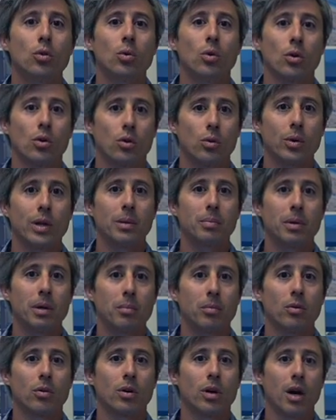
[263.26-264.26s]
or 3
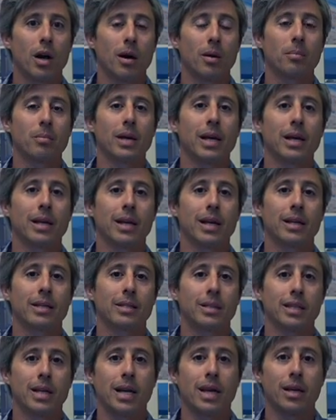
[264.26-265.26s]
people come and
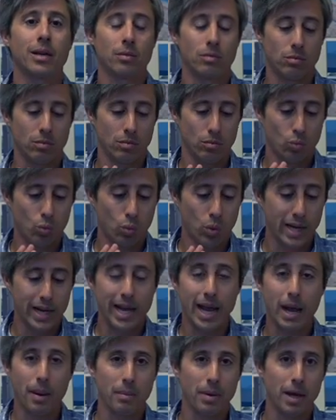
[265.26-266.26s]
say we
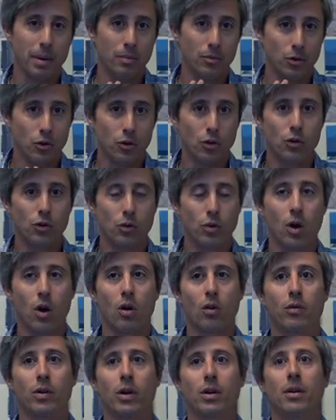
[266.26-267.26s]
can't pay due to
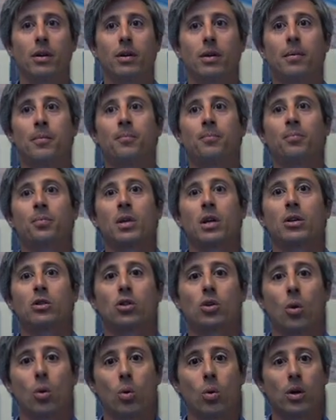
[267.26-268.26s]
COVID.
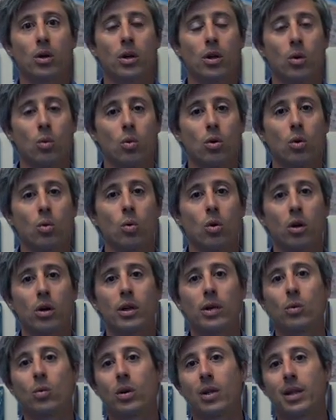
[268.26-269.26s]
So we're
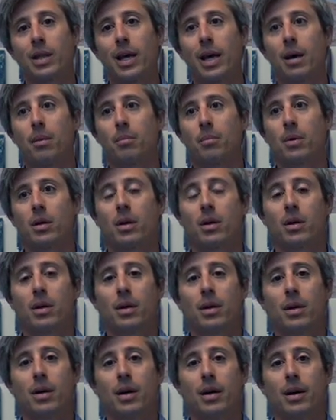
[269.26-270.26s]
working with them,
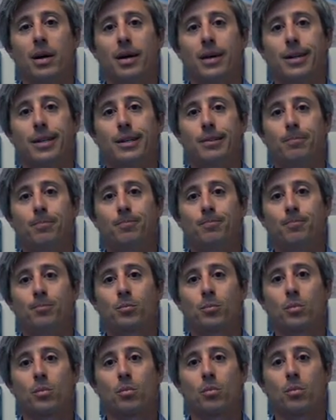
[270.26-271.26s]
and
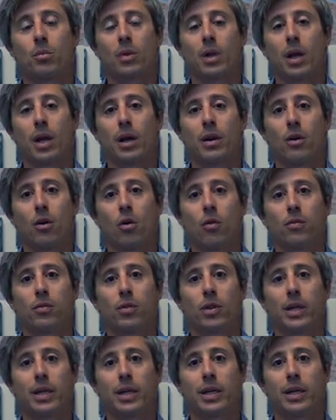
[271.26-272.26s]

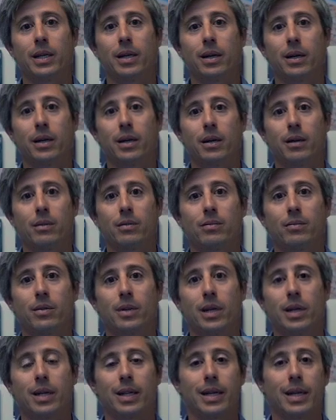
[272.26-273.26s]
hopefully
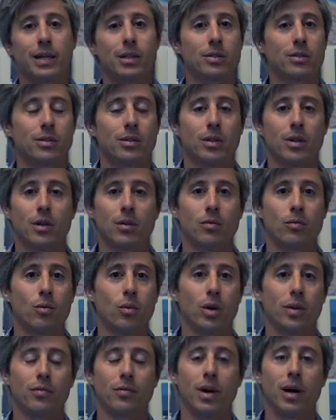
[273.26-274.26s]
in the next
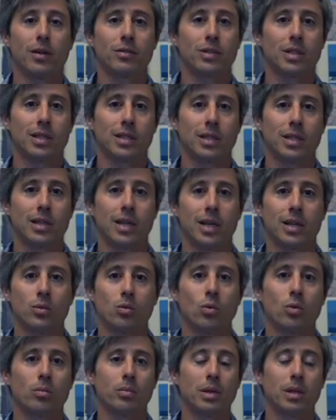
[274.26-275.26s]
45, 60 days
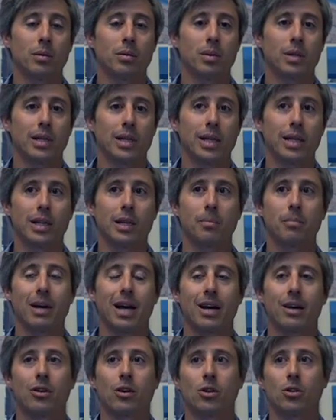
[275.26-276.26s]
we'll be able to get them
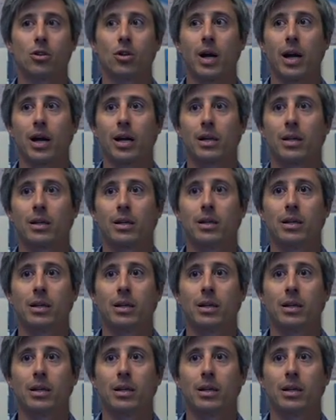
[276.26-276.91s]
back on track.